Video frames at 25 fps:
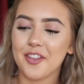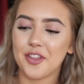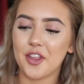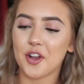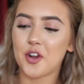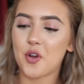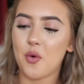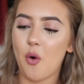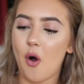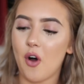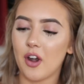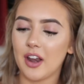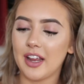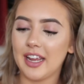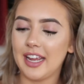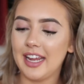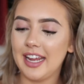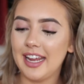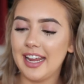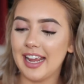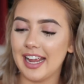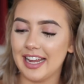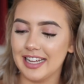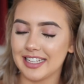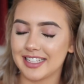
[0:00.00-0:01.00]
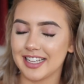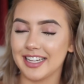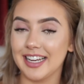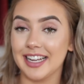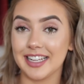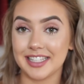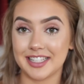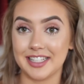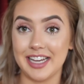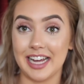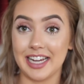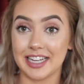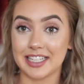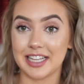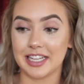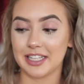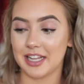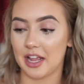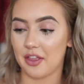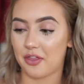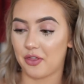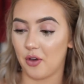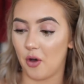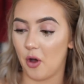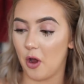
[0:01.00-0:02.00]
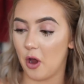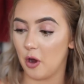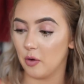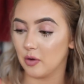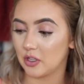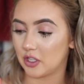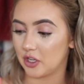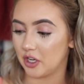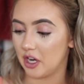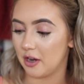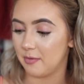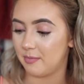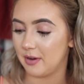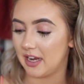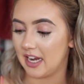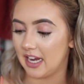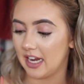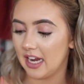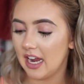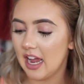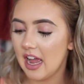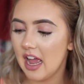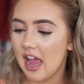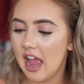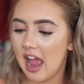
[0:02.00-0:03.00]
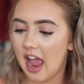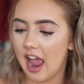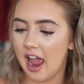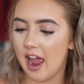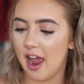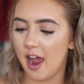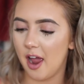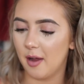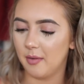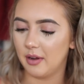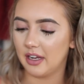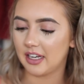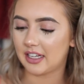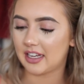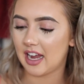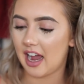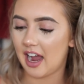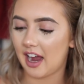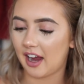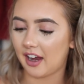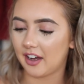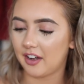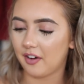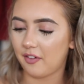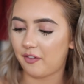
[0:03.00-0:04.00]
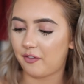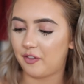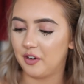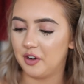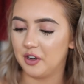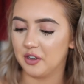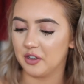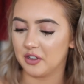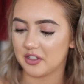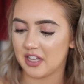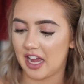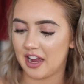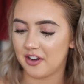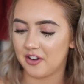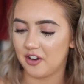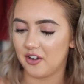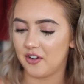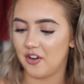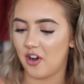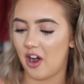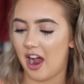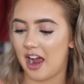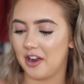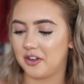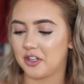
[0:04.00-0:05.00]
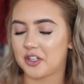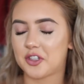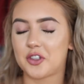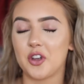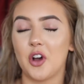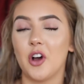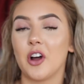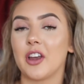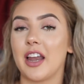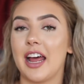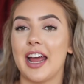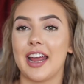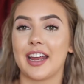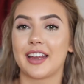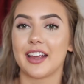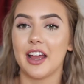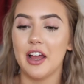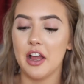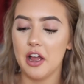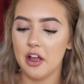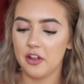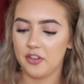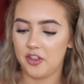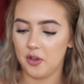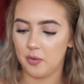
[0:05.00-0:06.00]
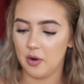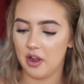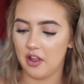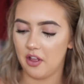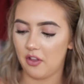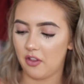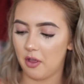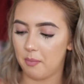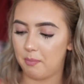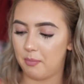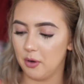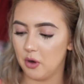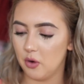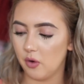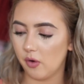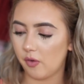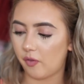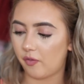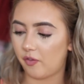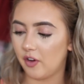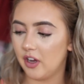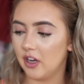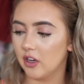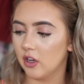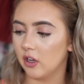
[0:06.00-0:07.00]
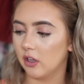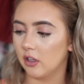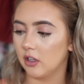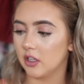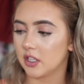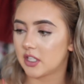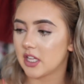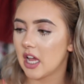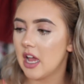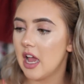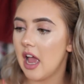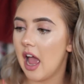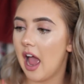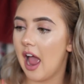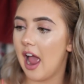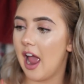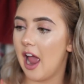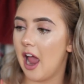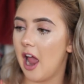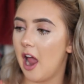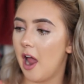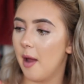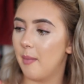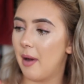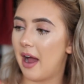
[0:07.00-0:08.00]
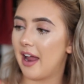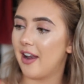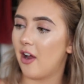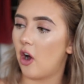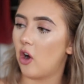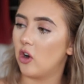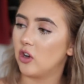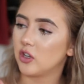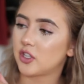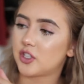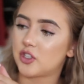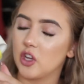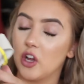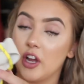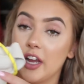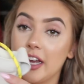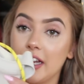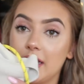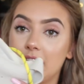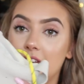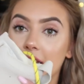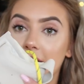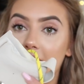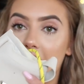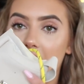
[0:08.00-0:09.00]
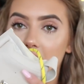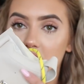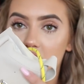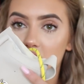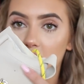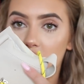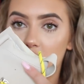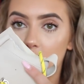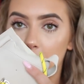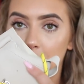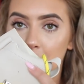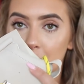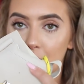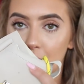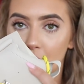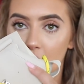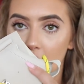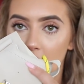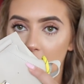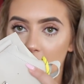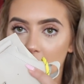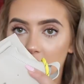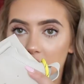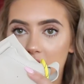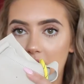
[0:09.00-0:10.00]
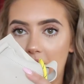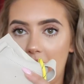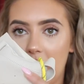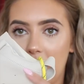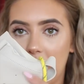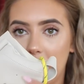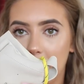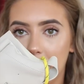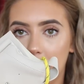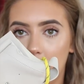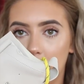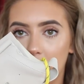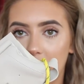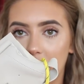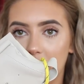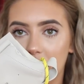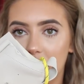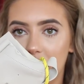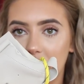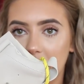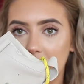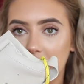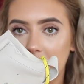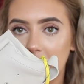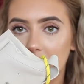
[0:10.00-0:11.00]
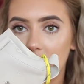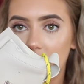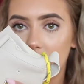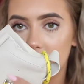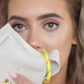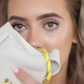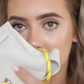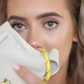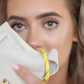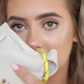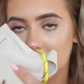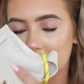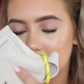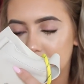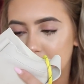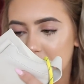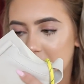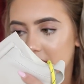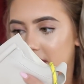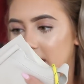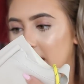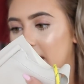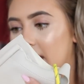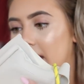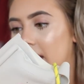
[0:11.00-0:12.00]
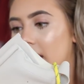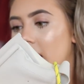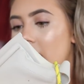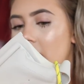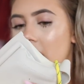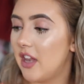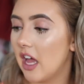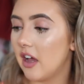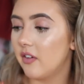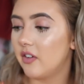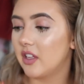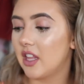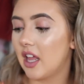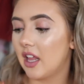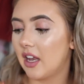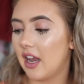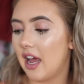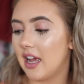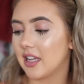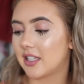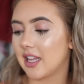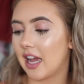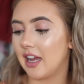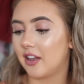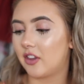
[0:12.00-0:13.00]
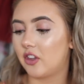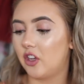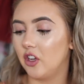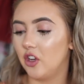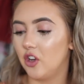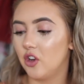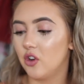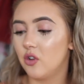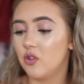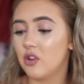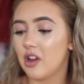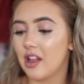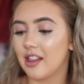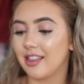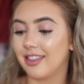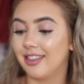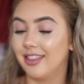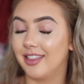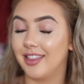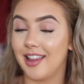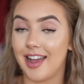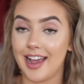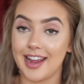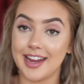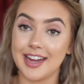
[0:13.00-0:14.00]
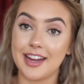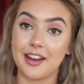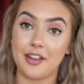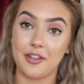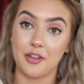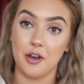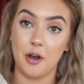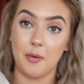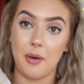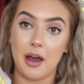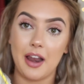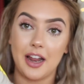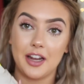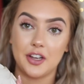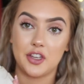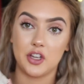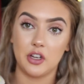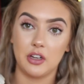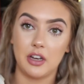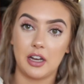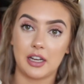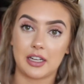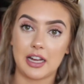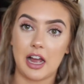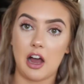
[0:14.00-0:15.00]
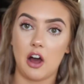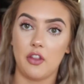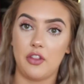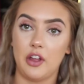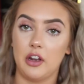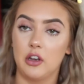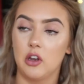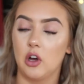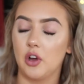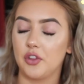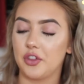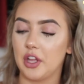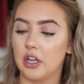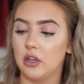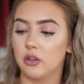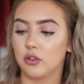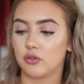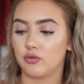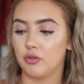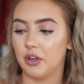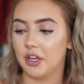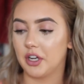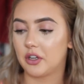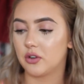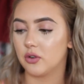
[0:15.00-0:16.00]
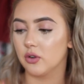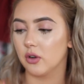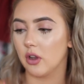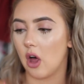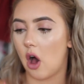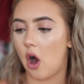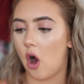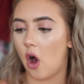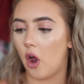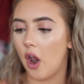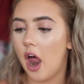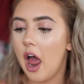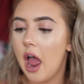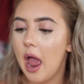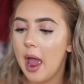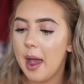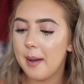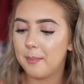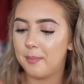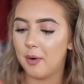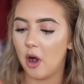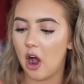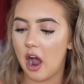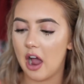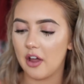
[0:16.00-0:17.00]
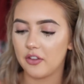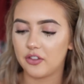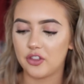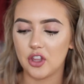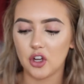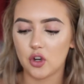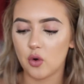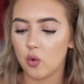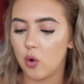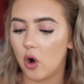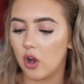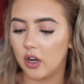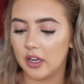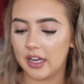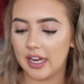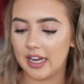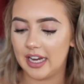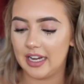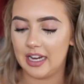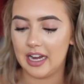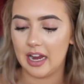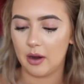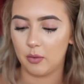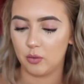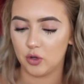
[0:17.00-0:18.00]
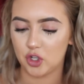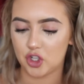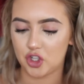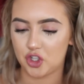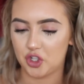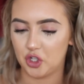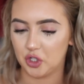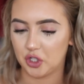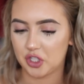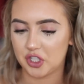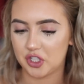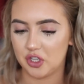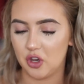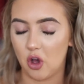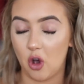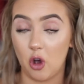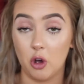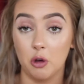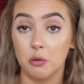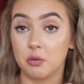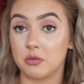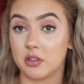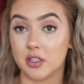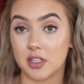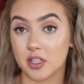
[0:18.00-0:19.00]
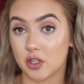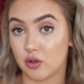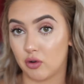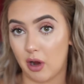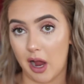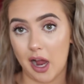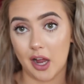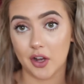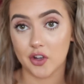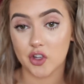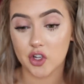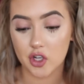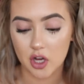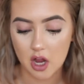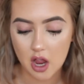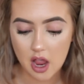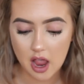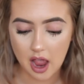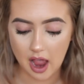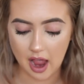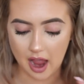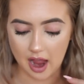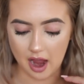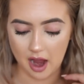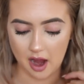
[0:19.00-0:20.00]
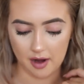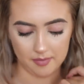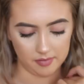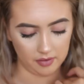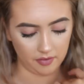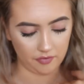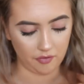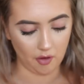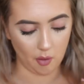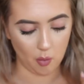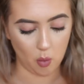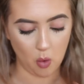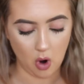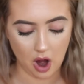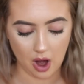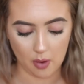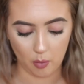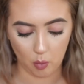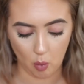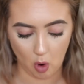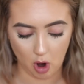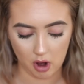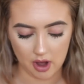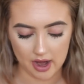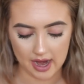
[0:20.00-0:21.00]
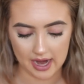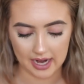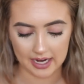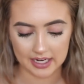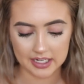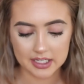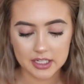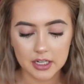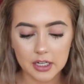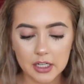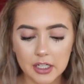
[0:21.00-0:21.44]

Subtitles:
the quality isn't as nice as I thought it was gonna be. It kind of feels, I don't know, I just don't like the way that the boot feels. And also, it did actually come broke. One of the hooks is missing. Nevertheless, I do like them, and I do like how they look. They looked really cool on, but the quality was just not up to scratch for what I wanted.